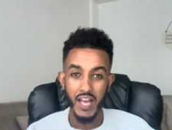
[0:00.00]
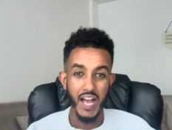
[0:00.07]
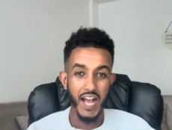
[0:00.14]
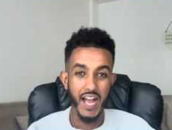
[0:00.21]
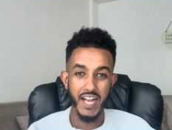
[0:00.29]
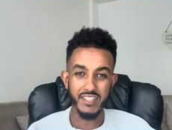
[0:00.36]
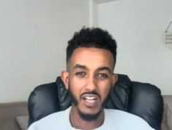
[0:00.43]

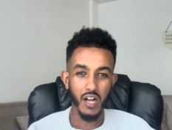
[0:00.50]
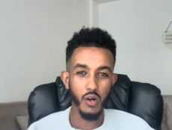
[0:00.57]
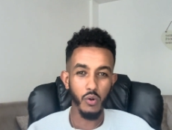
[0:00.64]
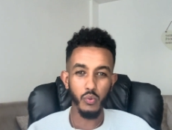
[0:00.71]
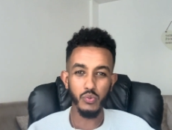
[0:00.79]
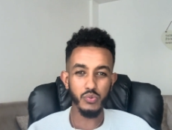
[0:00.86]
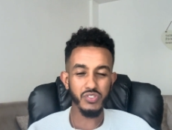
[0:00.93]
And I
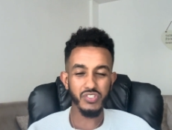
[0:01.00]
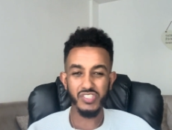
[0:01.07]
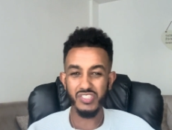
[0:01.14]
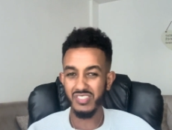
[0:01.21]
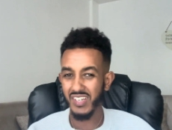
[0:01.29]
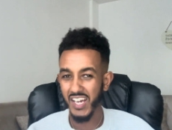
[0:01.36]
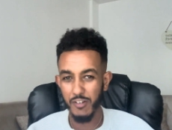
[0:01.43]
was
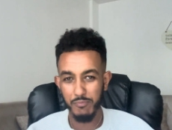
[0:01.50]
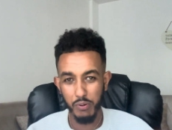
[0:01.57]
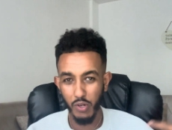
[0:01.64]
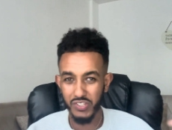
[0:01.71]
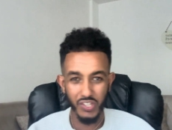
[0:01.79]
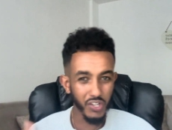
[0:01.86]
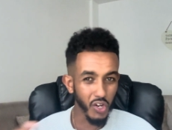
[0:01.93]
just kind of
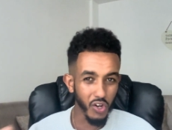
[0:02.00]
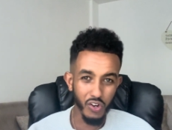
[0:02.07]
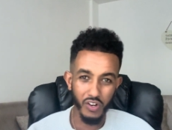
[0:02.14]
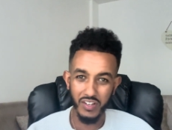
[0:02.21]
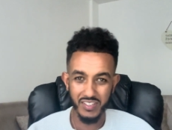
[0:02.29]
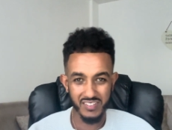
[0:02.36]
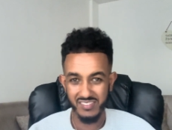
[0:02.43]
plodding
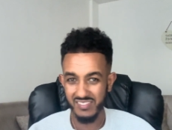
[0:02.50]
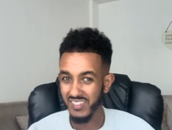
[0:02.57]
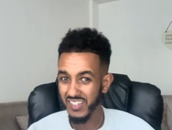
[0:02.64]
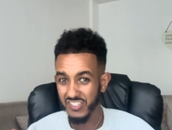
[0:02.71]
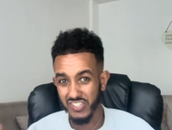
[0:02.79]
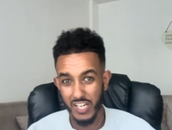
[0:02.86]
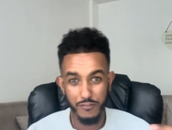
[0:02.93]
along and
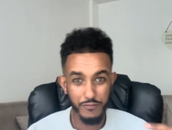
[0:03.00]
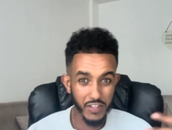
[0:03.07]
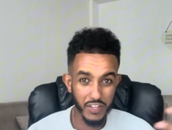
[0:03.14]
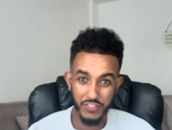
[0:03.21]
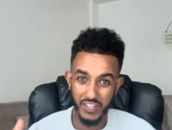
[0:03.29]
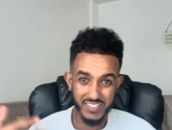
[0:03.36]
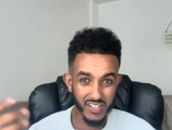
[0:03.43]
trying to figure
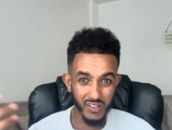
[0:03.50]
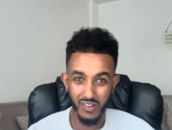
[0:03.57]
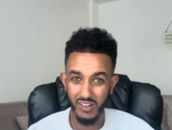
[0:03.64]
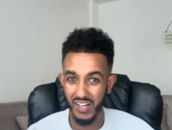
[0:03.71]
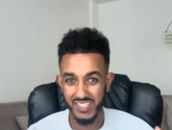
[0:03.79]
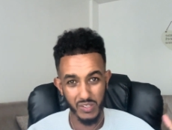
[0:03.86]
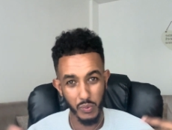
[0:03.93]
things out
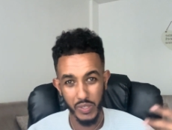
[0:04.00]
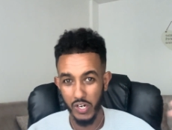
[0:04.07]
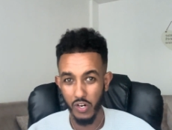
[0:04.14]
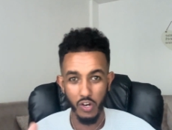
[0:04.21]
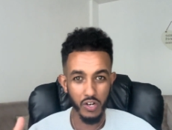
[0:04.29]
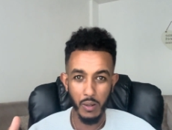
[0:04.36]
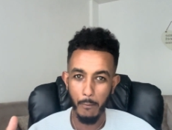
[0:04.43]
as I went
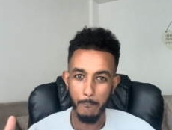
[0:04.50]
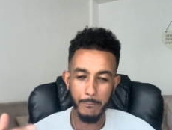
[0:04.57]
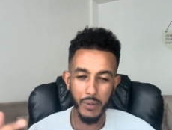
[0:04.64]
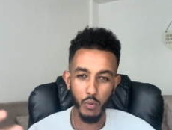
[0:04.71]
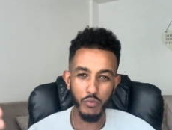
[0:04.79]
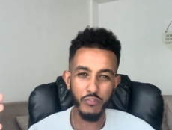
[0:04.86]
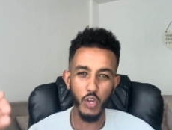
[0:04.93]
along, but
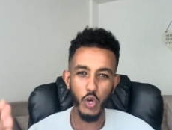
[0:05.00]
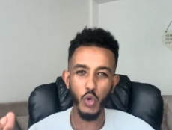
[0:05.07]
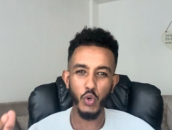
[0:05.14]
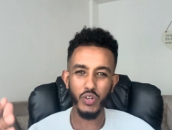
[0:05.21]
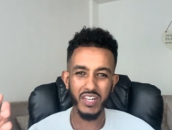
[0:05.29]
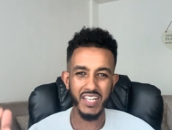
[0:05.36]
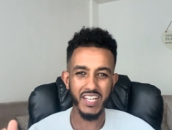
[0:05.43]
with no
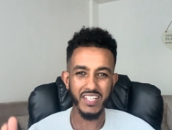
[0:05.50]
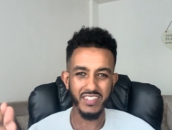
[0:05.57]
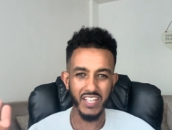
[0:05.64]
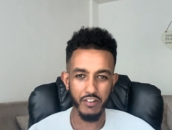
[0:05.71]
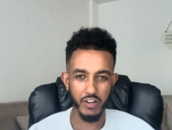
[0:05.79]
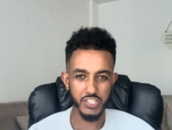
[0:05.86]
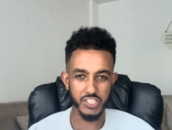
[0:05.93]
clear
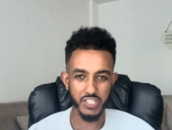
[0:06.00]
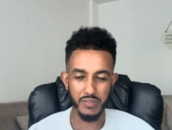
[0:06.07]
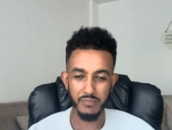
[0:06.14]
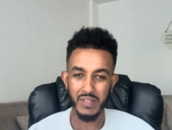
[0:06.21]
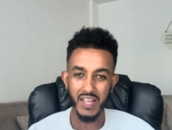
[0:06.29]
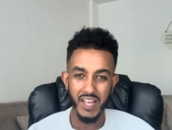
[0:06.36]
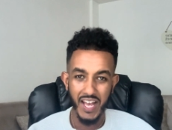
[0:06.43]
direction
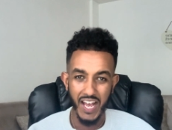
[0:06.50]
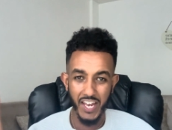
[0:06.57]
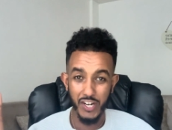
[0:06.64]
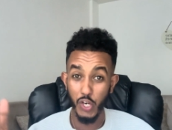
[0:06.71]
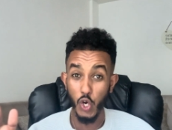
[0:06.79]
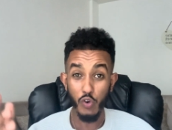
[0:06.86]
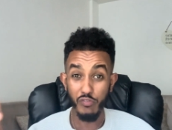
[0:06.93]
and
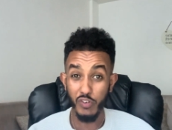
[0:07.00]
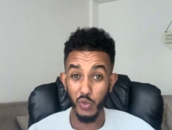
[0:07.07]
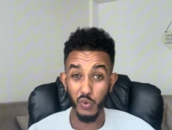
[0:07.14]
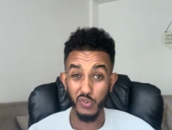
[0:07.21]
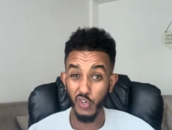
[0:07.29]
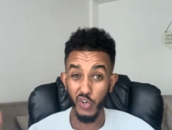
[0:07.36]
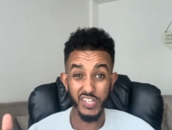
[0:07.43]
no real
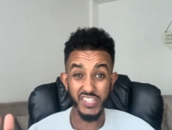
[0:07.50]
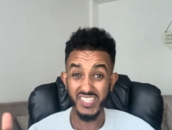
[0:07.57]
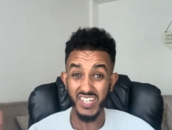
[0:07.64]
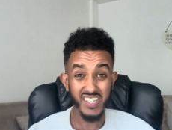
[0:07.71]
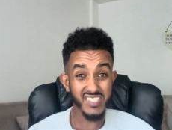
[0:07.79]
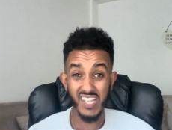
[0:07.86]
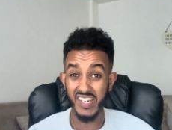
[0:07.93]
knowledge and
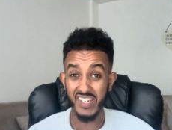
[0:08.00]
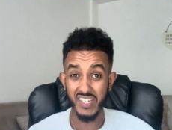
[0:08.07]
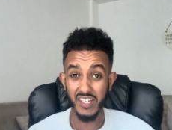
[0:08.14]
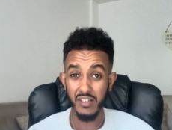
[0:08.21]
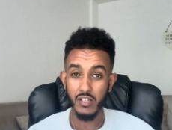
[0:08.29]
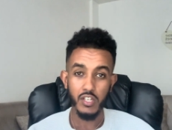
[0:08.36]
understanding.